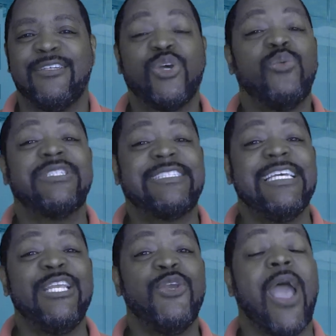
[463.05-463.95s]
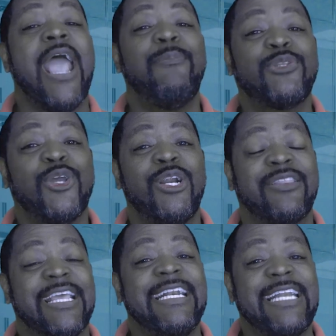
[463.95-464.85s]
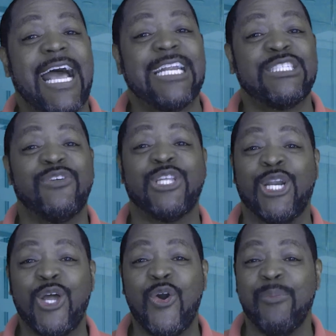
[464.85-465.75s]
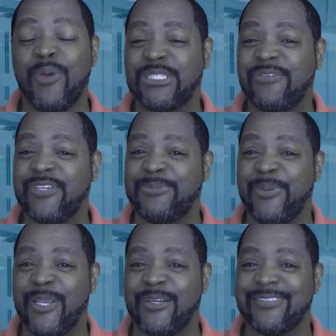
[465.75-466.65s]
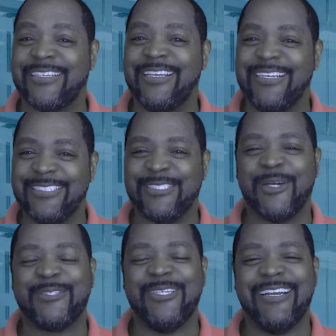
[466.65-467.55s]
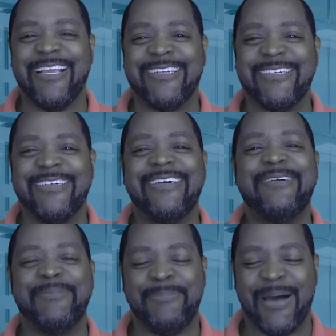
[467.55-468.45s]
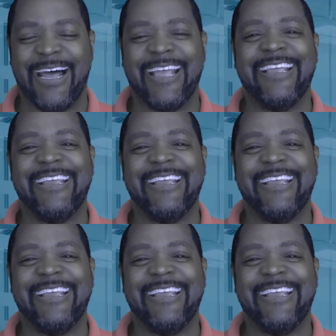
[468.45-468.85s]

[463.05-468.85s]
So we'll see you April 30th in Dallas for the Glow Immersive Experience. Talk to you later. Bye.